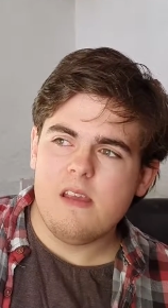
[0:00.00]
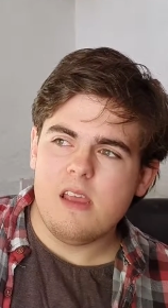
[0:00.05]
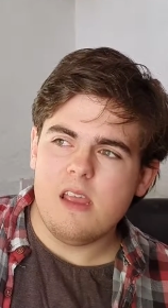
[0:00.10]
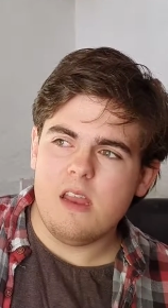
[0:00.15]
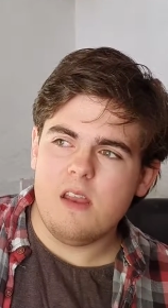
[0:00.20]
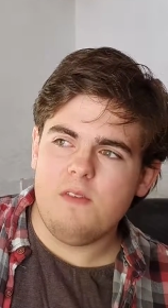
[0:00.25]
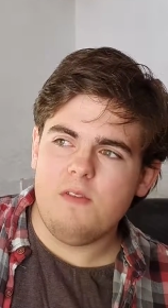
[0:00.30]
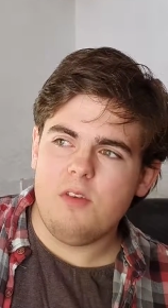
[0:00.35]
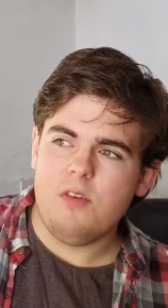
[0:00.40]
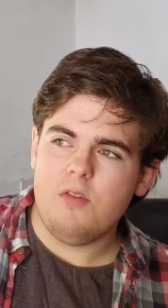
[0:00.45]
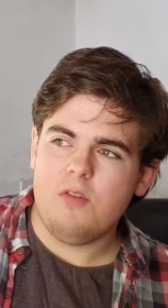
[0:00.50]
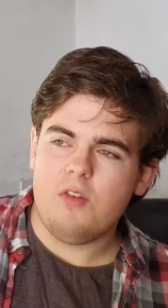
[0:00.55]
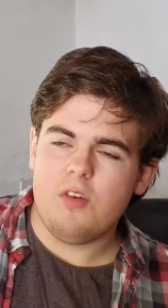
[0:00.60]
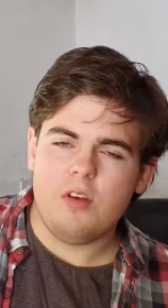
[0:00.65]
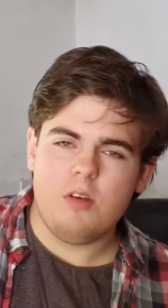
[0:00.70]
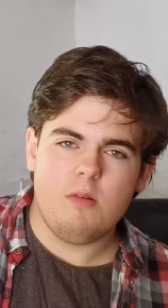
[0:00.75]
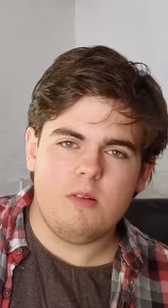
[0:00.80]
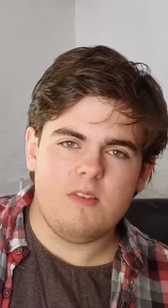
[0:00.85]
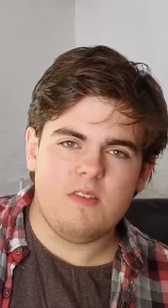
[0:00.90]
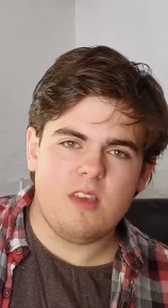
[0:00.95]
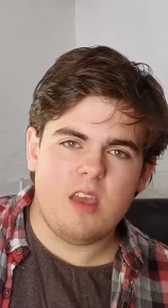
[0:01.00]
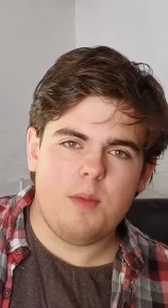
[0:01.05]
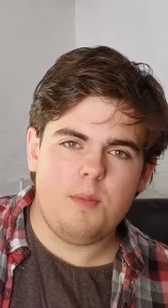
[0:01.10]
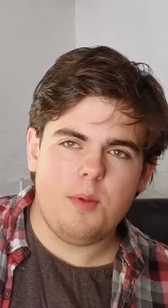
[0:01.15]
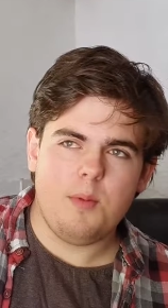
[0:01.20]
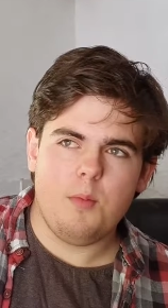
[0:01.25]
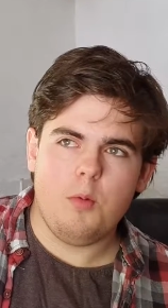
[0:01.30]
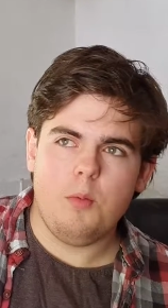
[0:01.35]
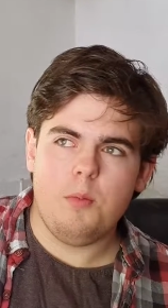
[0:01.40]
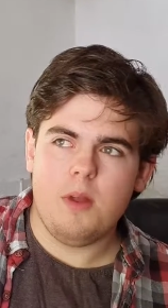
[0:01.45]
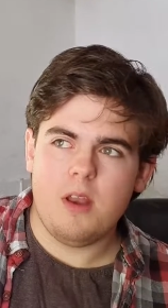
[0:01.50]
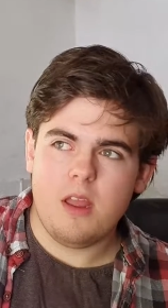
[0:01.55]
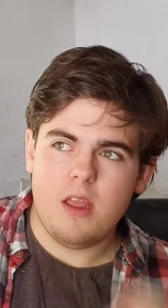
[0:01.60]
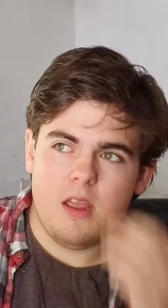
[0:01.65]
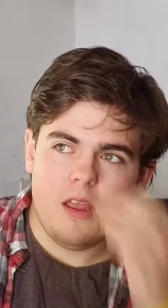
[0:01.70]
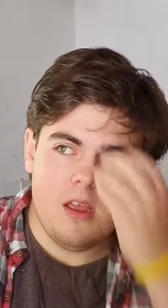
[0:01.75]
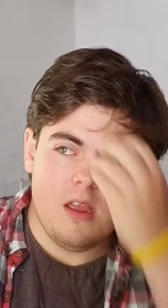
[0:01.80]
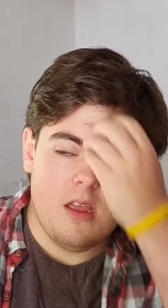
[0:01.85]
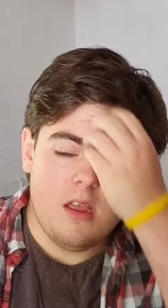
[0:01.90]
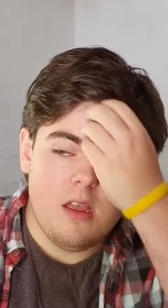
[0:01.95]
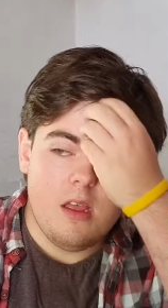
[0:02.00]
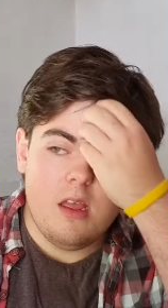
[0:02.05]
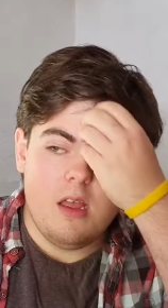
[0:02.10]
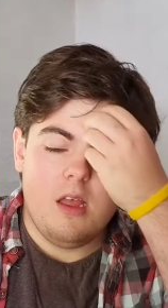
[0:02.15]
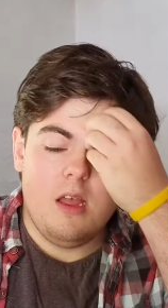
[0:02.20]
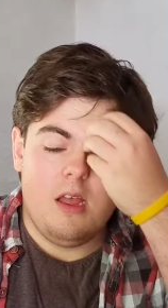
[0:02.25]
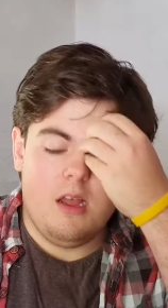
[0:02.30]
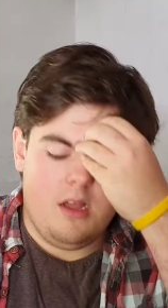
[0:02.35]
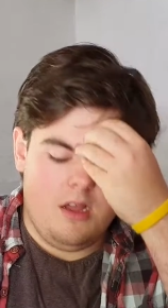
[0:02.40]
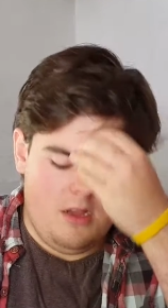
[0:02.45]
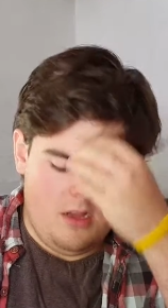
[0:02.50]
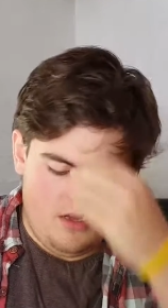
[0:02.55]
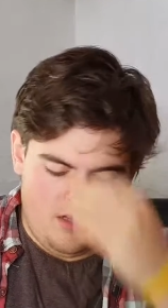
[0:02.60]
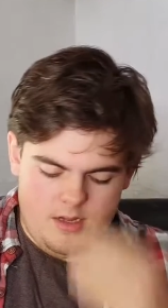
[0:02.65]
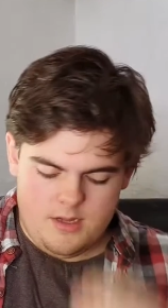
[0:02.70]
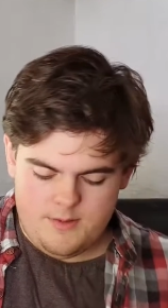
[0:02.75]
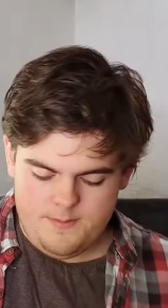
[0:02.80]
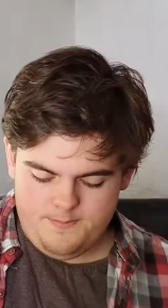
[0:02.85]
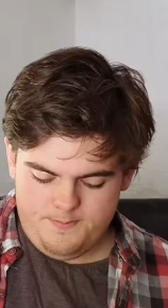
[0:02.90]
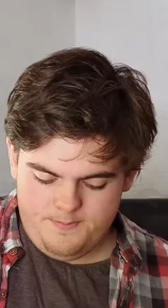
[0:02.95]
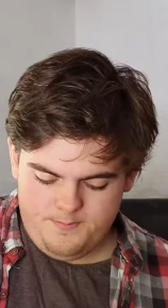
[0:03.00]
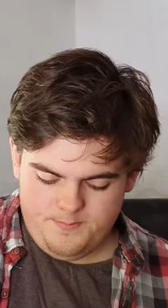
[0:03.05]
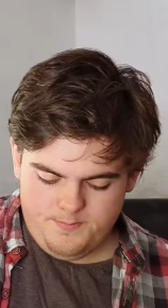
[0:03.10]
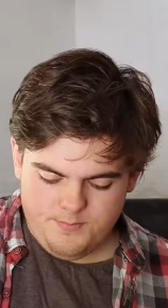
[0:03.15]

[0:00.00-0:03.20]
in the future once I get a bit more money. But